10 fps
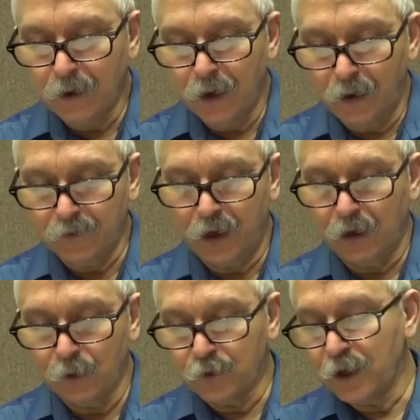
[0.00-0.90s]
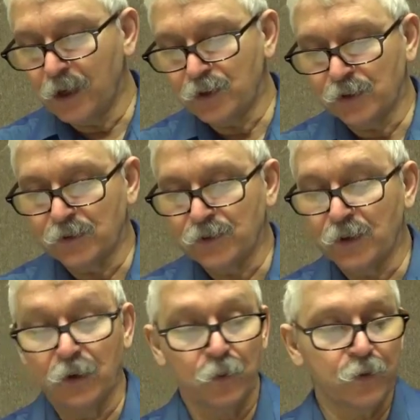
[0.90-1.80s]
uh, at that location.
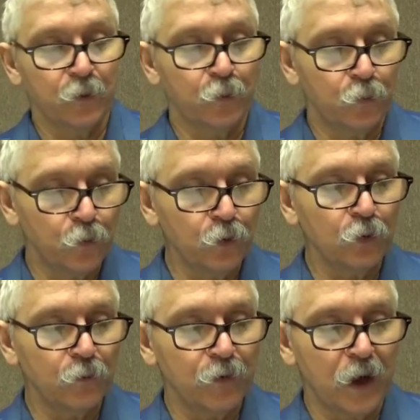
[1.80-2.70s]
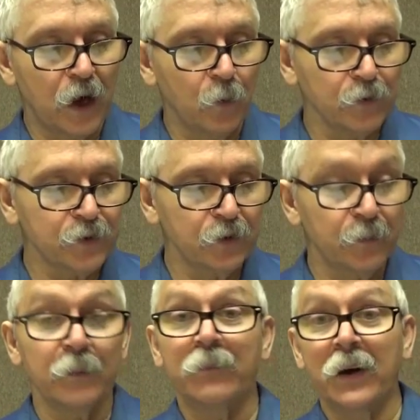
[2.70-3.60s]
So the rule of law was a little
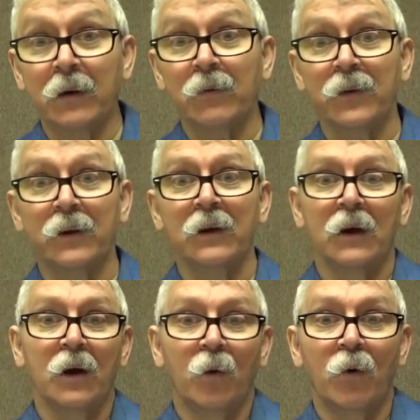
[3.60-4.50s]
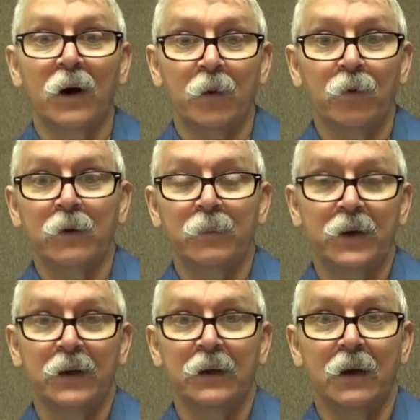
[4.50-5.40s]
bit better than what it would have
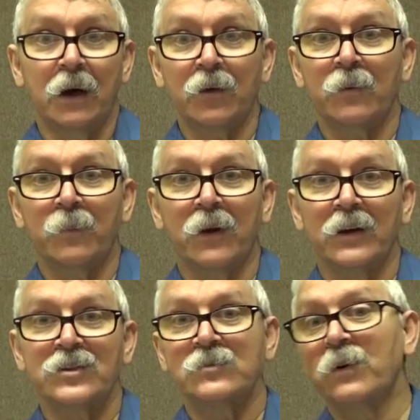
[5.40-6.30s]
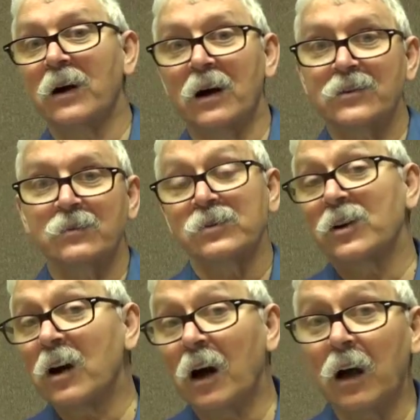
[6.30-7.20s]
been in other places because it was a
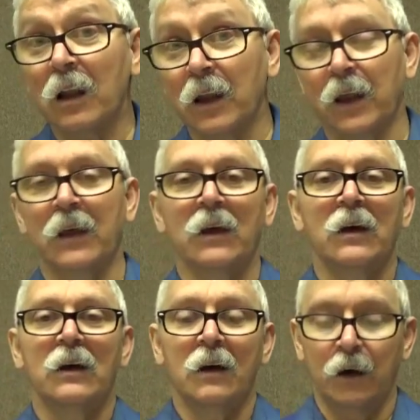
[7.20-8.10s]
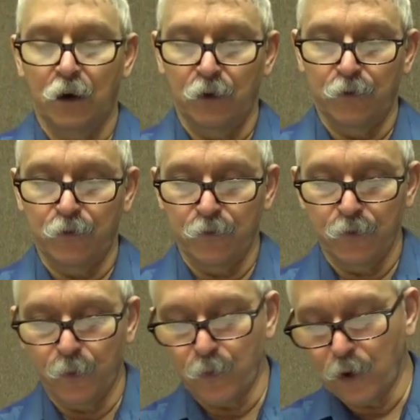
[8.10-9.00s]
colony of
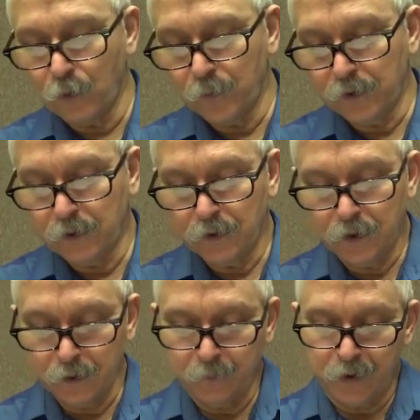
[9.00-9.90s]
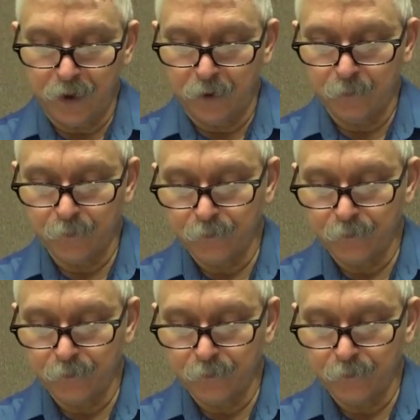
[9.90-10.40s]
the Roman Empire.